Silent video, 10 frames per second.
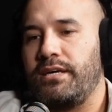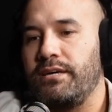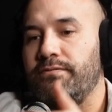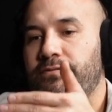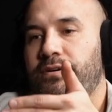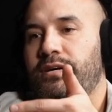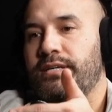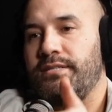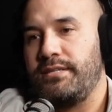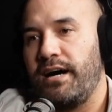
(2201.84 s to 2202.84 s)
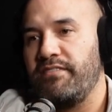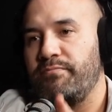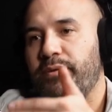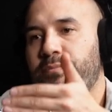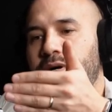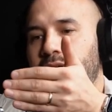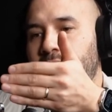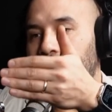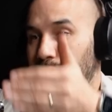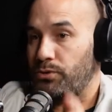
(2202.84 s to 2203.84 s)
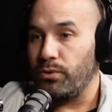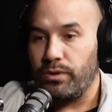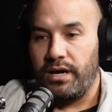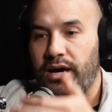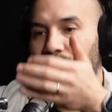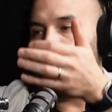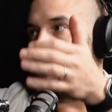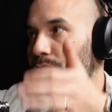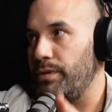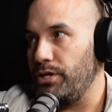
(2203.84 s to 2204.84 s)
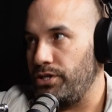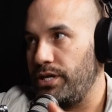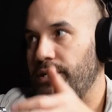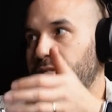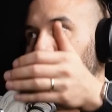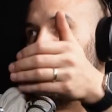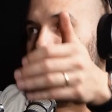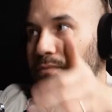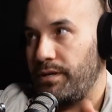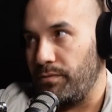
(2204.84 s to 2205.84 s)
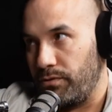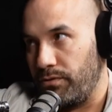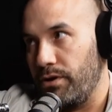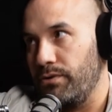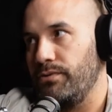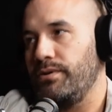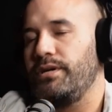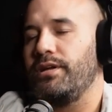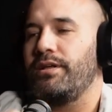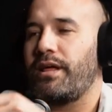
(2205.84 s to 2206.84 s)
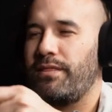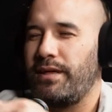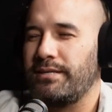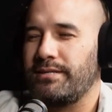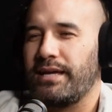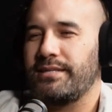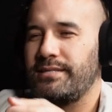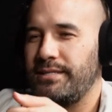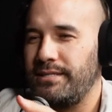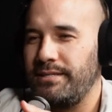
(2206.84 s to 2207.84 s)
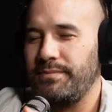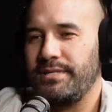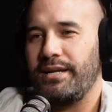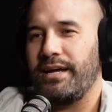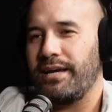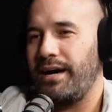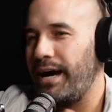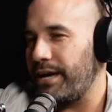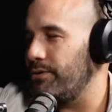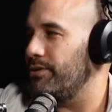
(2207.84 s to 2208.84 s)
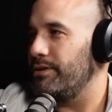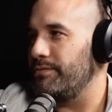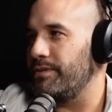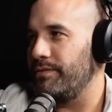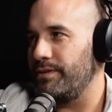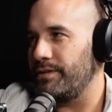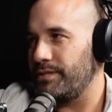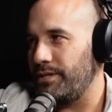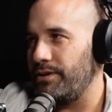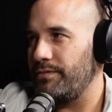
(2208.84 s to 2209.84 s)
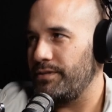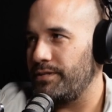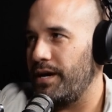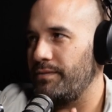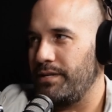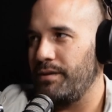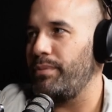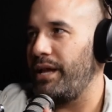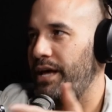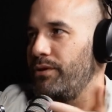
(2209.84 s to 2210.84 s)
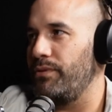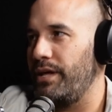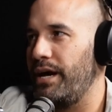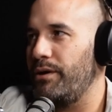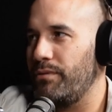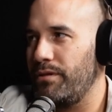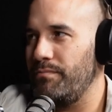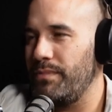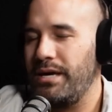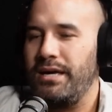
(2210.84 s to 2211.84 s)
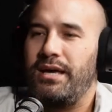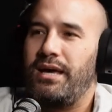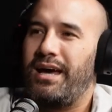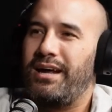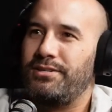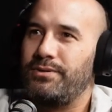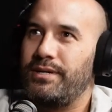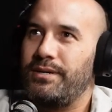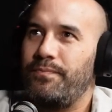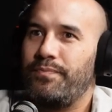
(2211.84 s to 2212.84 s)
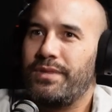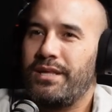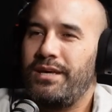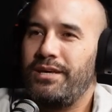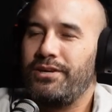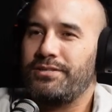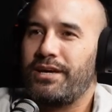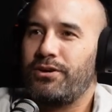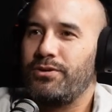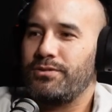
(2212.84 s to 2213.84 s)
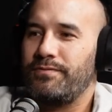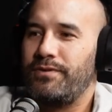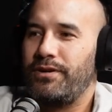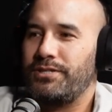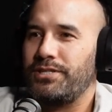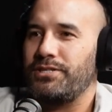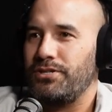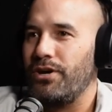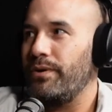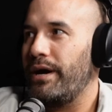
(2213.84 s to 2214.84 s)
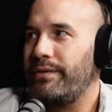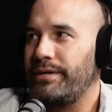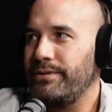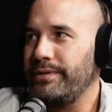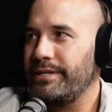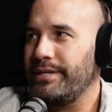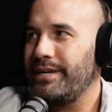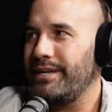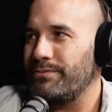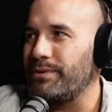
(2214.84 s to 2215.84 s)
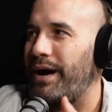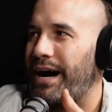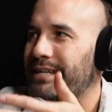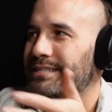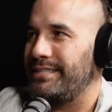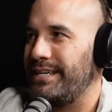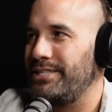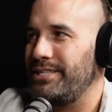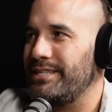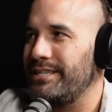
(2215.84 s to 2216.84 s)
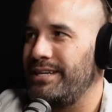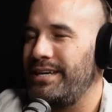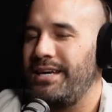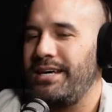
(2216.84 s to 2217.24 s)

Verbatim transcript: give a staff member a scorecard or a measure to help them grow, you know, like things like systems that like I couldn't have given because I don't have the time to like plan all that out with them. And I do it, you know, it's that curse of knowledge. I just know how I do it. It's real hard to teach it.